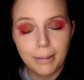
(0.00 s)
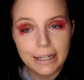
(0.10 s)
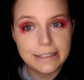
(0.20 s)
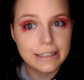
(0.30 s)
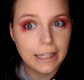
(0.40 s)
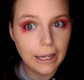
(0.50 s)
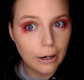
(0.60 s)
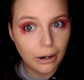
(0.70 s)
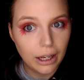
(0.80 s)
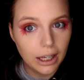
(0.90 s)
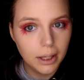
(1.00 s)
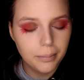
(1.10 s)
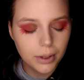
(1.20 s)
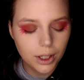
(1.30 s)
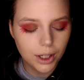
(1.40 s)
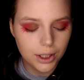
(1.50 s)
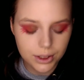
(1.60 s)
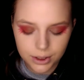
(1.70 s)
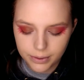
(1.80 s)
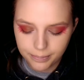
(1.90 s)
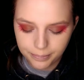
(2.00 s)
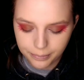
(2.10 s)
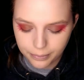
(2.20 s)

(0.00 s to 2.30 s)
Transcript: mascara because it